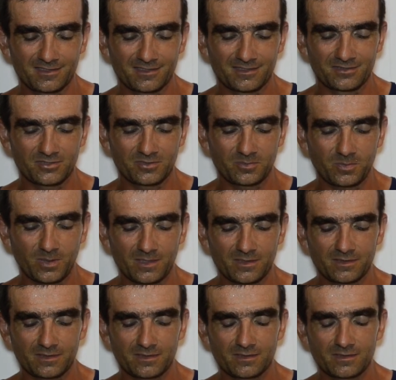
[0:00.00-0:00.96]

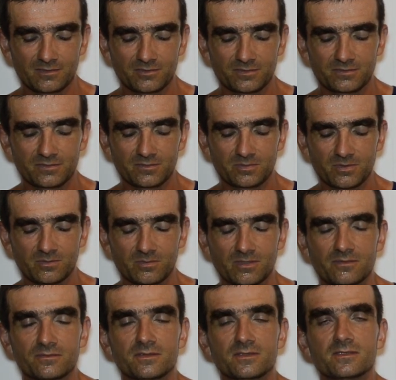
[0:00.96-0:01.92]
Chopin had also
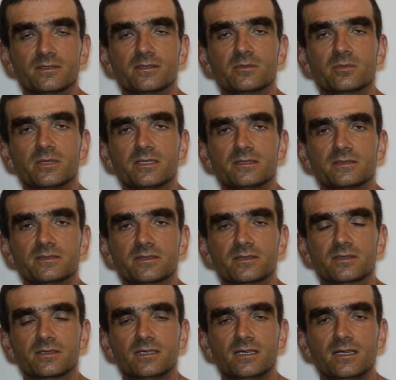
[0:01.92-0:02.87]
problem with the
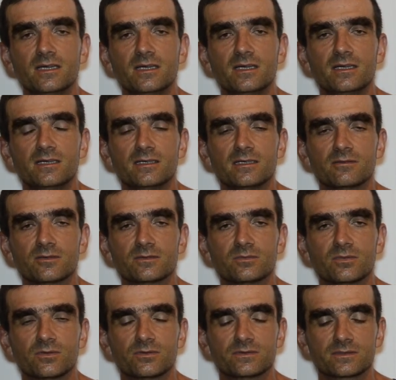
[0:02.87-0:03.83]
blister. He was
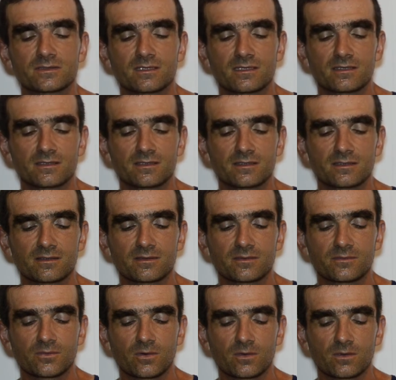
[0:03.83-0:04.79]
mostly
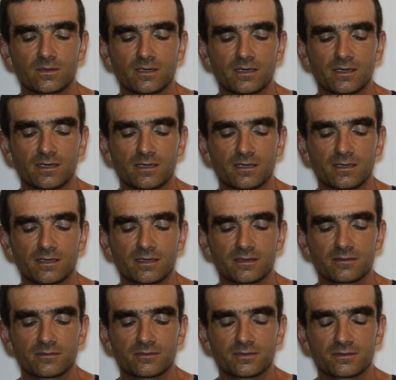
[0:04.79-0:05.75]
walking,
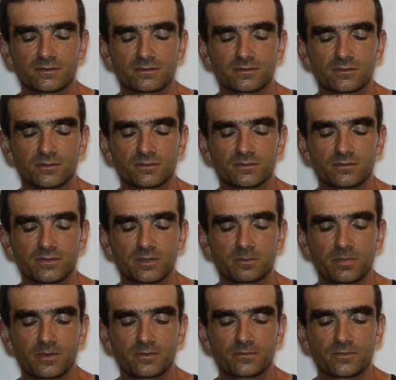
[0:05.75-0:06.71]
and it was also very
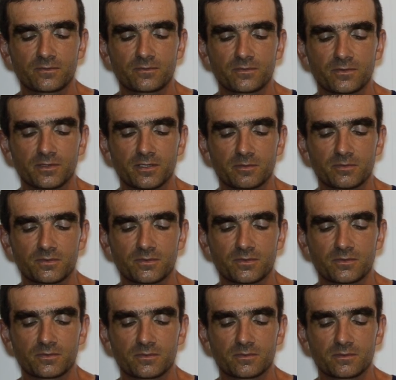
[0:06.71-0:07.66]
painful for him,
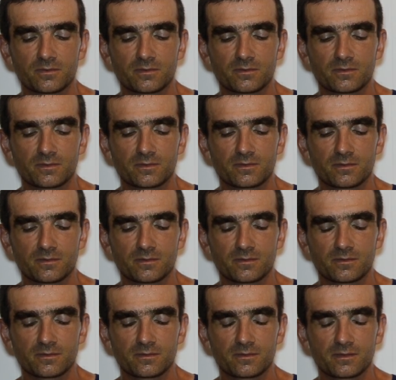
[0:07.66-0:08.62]
so
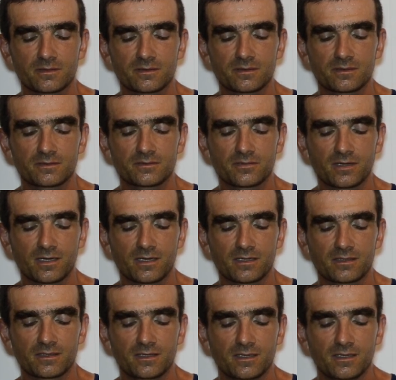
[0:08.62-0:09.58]
he
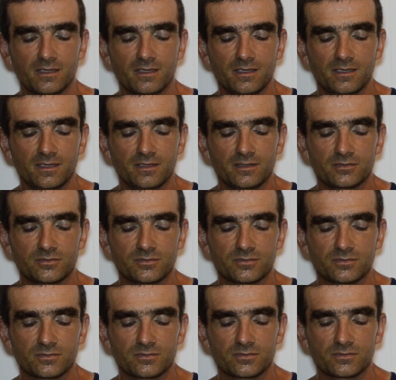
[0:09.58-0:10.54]
tried
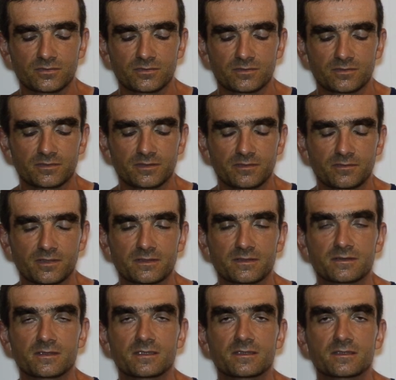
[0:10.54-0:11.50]
to different
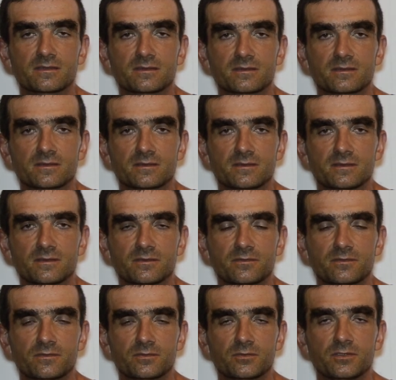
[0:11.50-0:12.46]
things, a
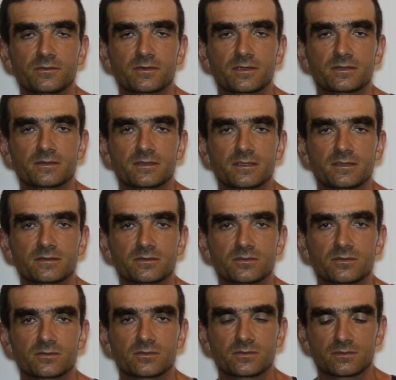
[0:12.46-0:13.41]
few different things
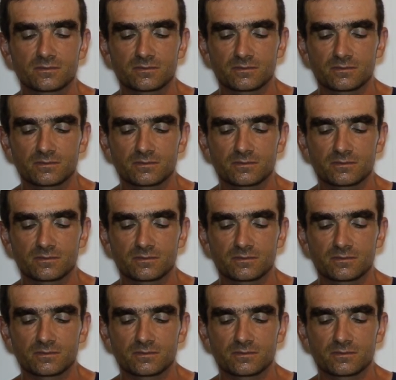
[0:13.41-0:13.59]
to